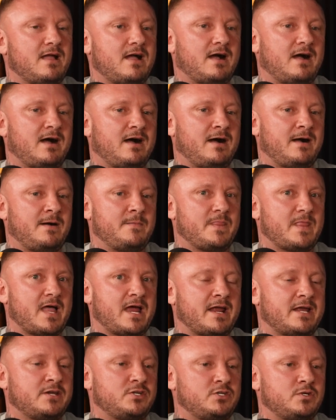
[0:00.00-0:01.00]
And
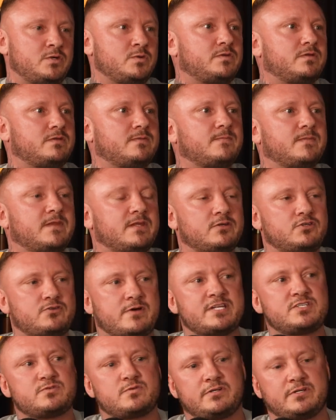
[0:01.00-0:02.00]
I knew that the
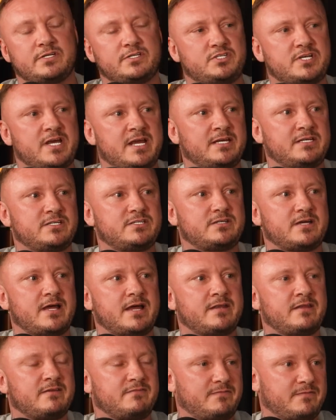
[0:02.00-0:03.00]
trends were going to change,
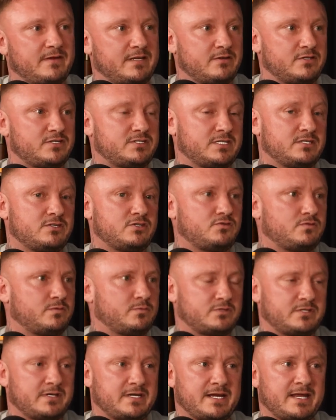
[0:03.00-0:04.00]
and the fitness industry
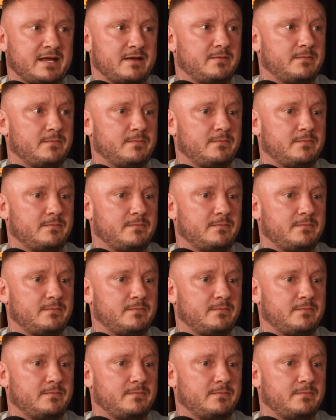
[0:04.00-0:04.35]
was going to get